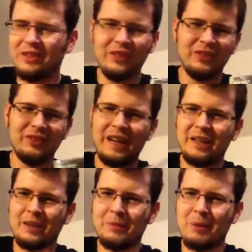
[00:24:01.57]
or
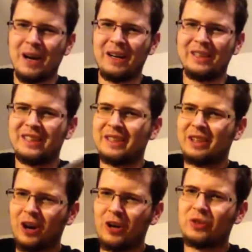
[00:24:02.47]
ratty box, and the
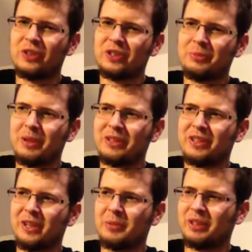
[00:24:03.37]
cartridge is messed
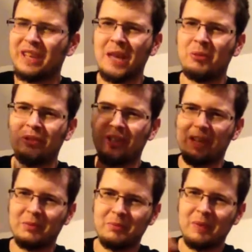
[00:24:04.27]
up. The label's
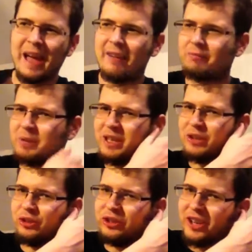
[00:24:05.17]
like half
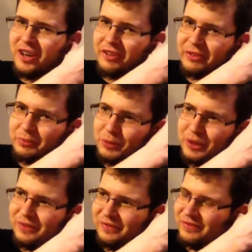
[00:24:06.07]
peeled off,
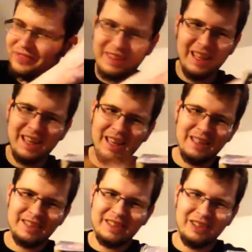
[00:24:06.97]
but
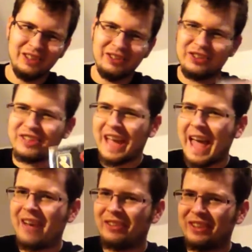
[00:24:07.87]
still, just to
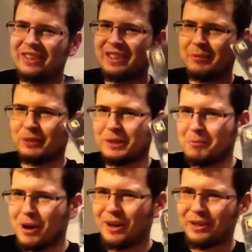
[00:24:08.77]
have it complete in
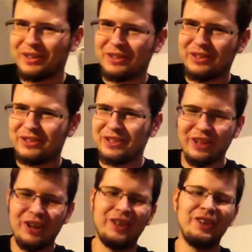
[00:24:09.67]
box is just an
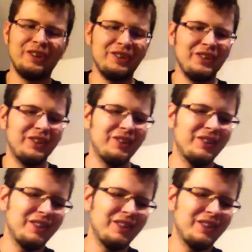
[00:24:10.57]
honor, you know.